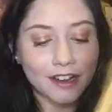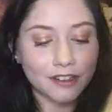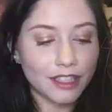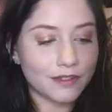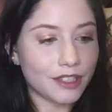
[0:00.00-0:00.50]

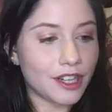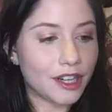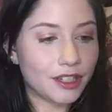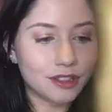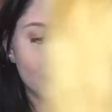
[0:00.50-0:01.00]
don't even
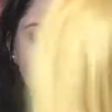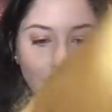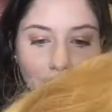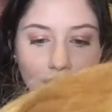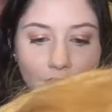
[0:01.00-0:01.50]
know
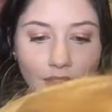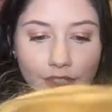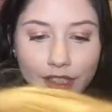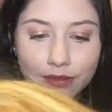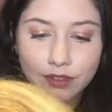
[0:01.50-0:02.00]
what
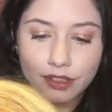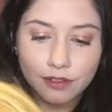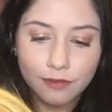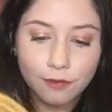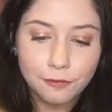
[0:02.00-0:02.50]
this was
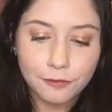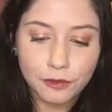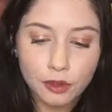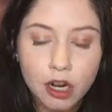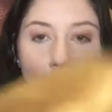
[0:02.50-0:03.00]

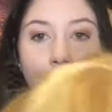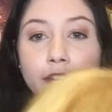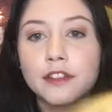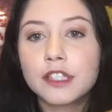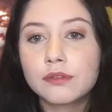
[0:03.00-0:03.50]
for. I
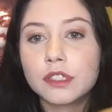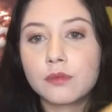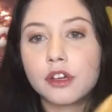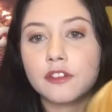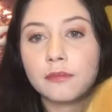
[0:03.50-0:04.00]
think this was
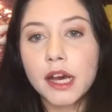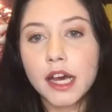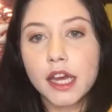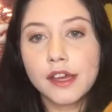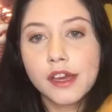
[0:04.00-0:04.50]
one of
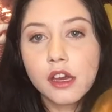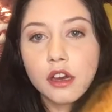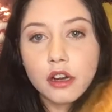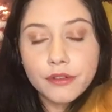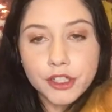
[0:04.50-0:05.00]
my
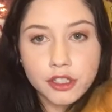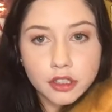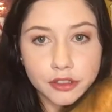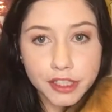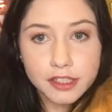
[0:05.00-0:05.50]
original
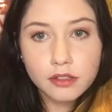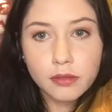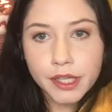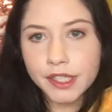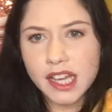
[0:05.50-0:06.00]
Krista
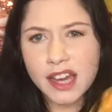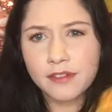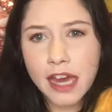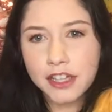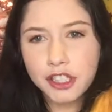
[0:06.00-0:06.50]
wigs. I've
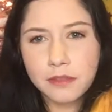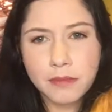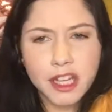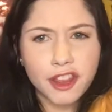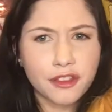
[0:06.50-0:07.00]
actually
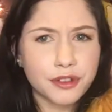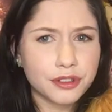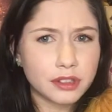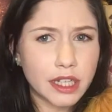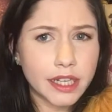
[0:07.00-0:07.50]
been
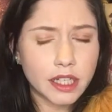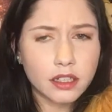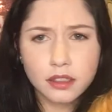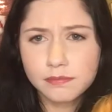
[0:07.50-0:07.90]
through like